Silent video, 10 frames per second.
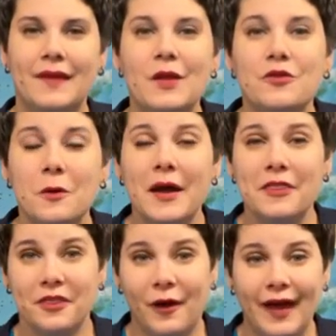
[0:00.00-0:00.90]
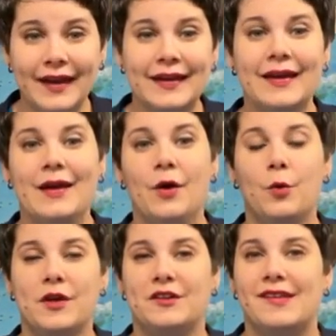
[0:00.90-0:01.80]
So I thought
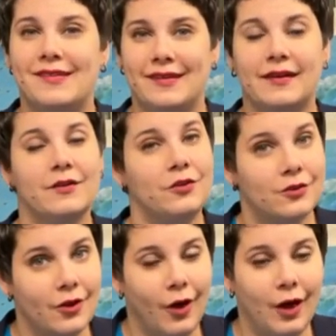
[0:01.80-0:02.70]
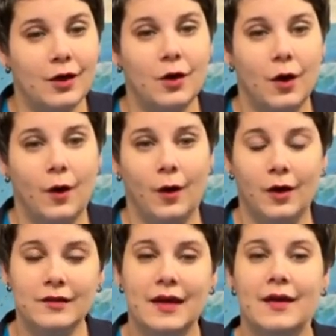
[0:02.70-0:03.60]
we could sing a song
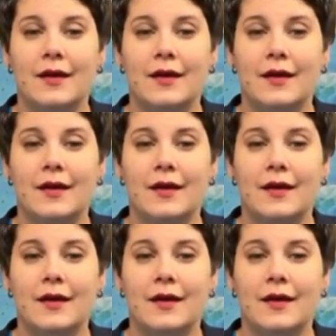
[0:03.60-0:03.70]
called